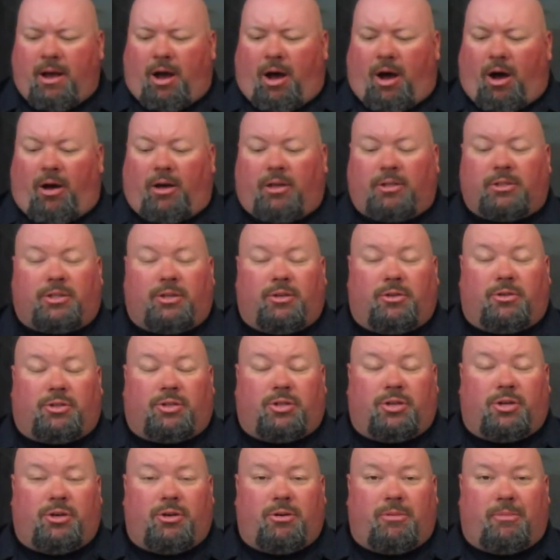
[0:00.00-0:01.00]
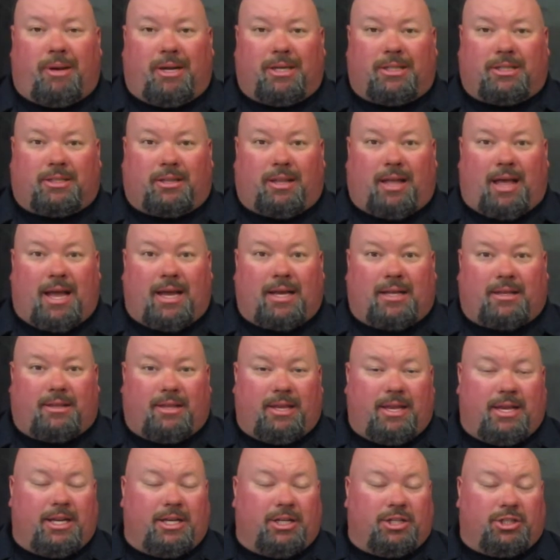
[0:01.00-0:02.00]
Also, too, much like
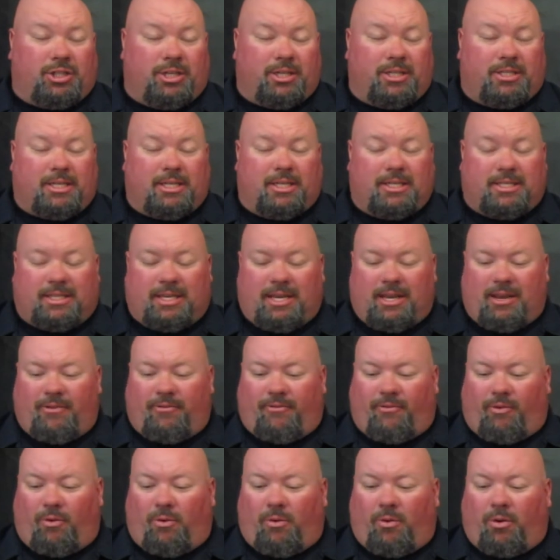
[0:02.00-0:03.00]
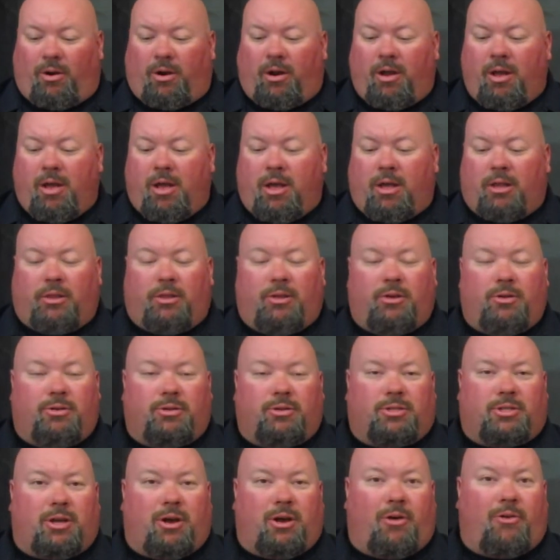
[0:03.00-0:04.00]
the GTC4
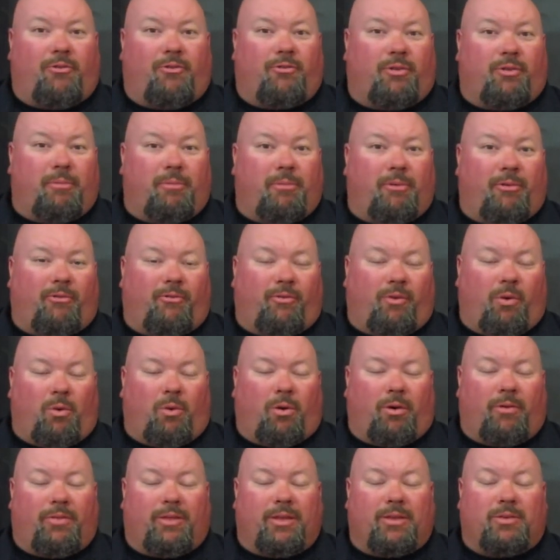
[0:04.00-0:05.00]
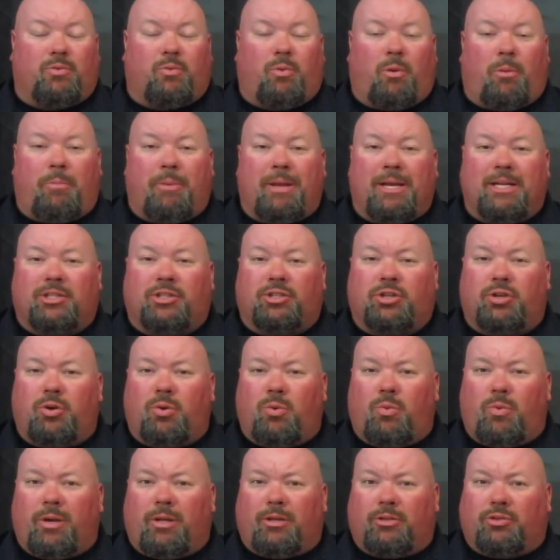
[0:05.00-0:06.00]
Lusso from before, this will be
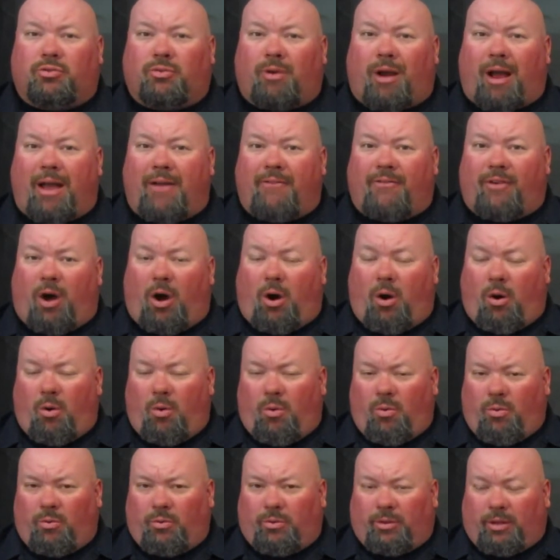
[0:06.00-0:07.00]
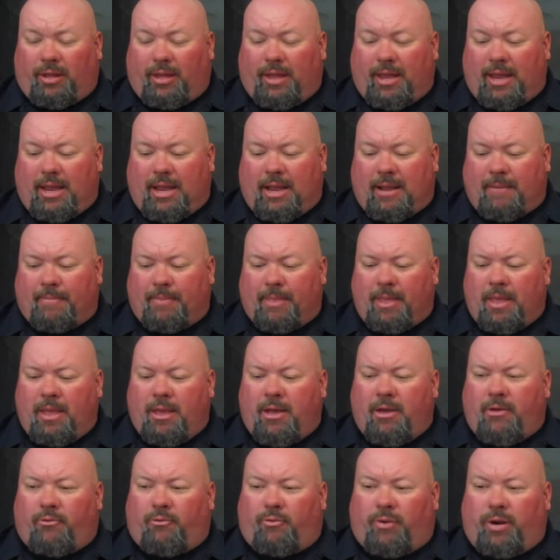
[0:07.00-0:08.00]
two-wheel drive only,
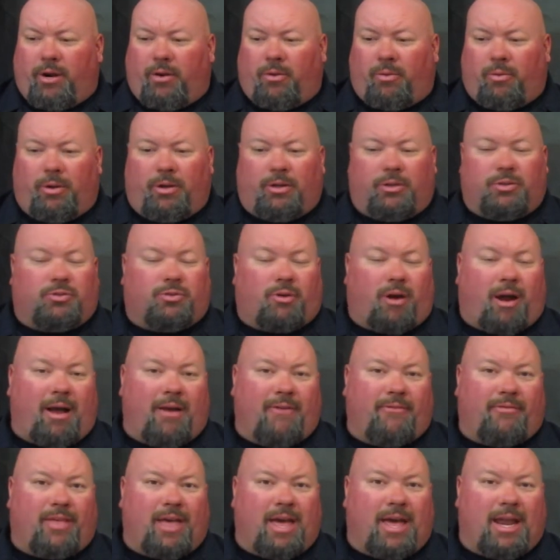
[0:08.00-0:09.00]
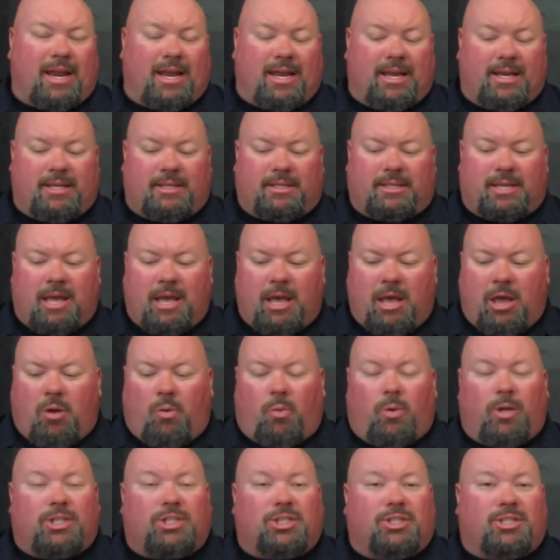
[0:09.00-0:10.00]
rear-wheel drive, that is,
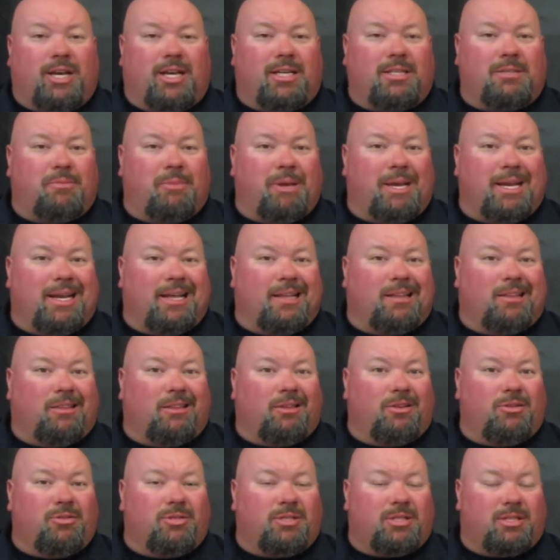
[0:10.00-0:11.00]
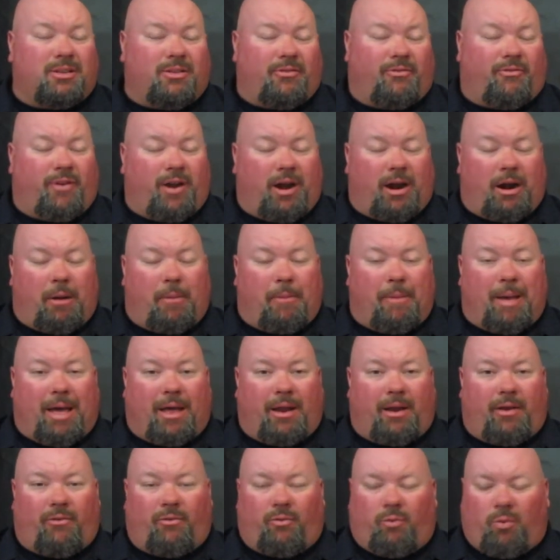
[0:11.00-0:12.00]
which does mean it loses a fair
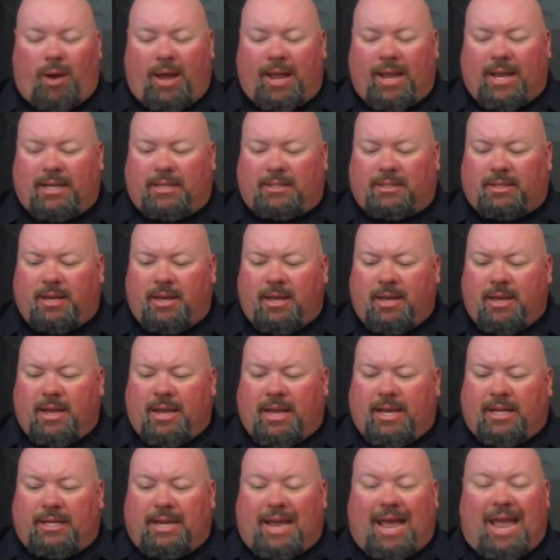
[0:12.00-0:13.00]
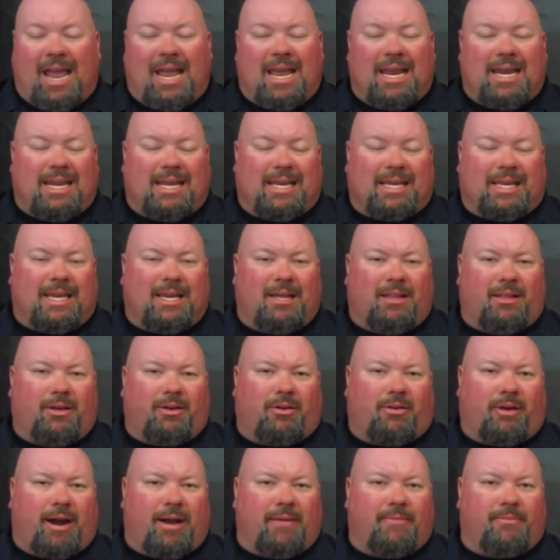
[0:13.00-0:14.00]
amount of weight, and 80
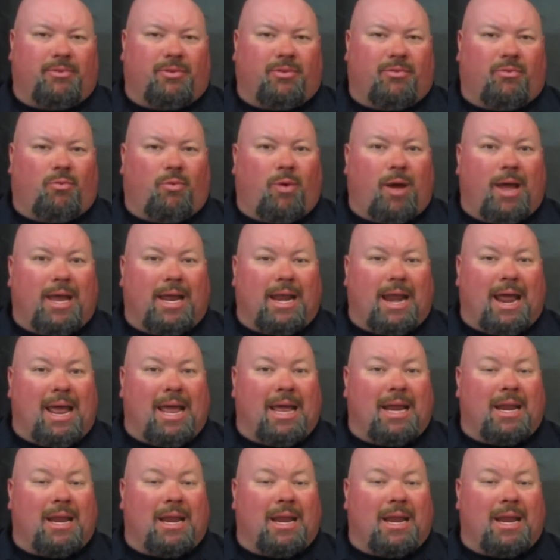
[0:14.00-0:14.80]
kilograms of weight